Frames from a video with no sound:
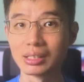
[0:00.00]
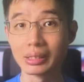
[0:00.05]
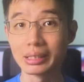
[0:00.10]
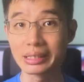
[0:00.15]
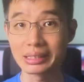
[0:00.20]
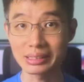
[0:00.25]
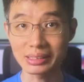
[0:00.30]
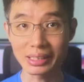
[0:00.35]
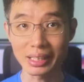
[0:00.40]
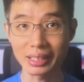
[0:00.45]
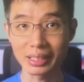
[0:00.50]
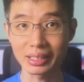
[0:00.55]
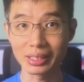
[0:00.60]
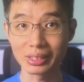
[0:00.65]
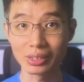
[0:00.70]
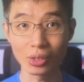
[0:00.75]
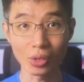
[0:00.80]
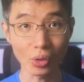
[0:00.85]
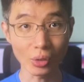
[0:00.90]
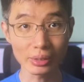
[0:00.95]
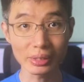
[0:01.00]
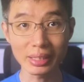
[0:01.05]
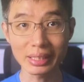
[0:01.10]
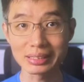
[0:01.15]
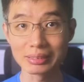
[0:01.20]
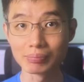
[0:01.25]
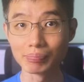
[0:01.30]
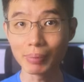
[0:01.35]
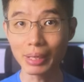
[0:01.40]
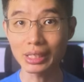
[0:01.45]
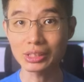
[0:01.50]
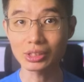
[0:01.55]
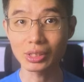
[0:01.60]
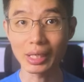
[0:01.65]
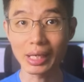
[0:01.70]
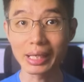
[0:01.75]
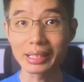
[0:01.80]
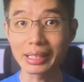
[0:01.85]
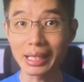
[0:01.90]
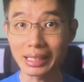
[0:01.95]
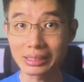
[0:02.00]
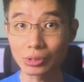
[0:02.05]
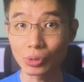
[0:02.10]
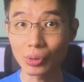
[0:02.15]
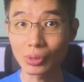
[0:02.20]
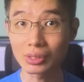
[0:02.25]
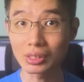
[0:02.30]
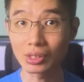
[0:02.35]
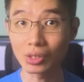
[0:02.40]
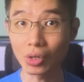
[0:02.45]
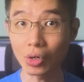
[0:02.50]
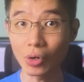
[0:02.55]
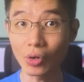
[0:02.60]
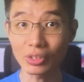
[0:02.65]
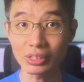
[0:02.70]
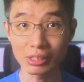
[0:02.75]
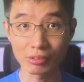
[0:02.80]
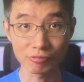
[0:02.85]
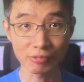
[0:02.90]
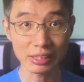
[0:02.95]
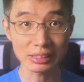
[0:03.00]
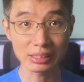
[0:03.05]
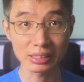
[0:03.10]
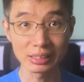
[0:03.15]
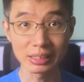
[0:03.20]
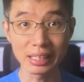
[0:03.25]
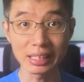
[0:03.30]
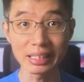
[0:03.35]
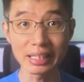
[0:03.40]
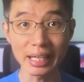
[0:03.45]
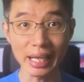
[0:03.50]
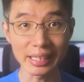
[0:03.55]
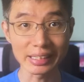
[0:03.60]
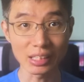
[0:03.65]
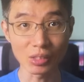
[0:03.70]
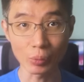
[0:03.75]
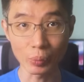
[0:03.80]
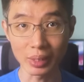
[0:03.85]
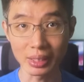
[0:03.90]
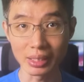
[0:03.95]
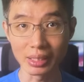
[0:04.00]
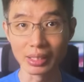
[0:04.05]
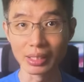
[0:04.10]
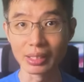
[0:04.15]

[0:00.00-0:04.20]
Instead, the order is batched and executed on the fund's daily NAV.